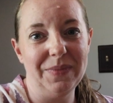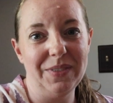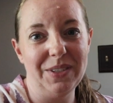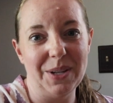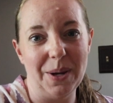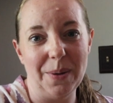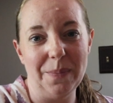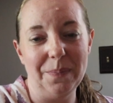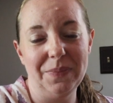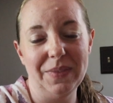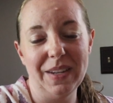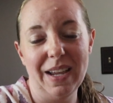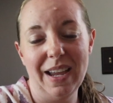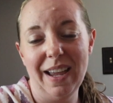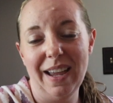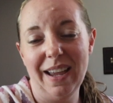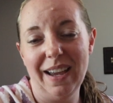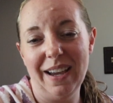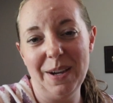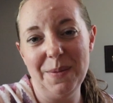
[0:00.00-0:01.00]
So
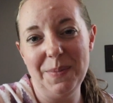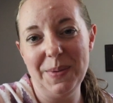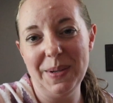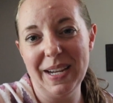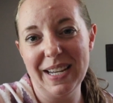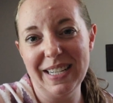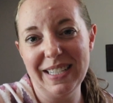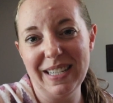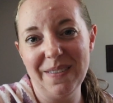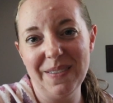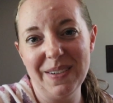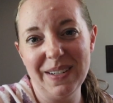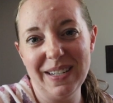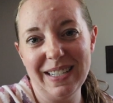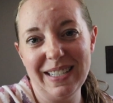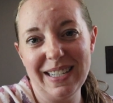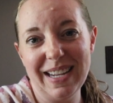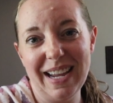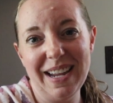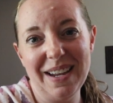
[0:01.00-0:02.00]
I hope you guys have a
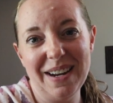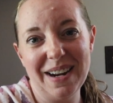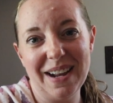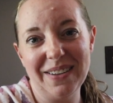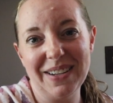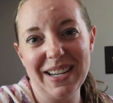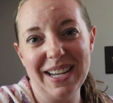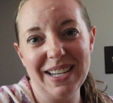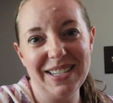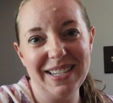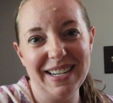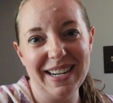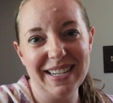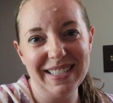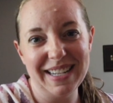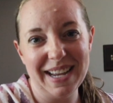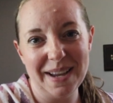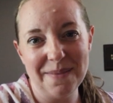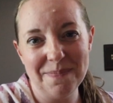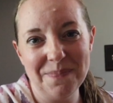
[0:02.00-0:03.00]
good day and I'll catch you
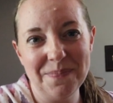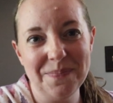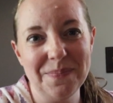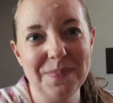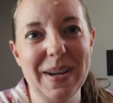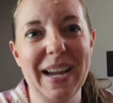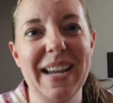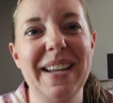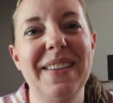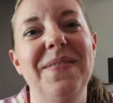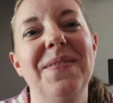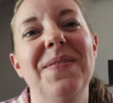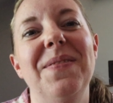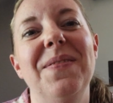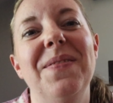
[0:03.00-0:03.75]
next time. Bye.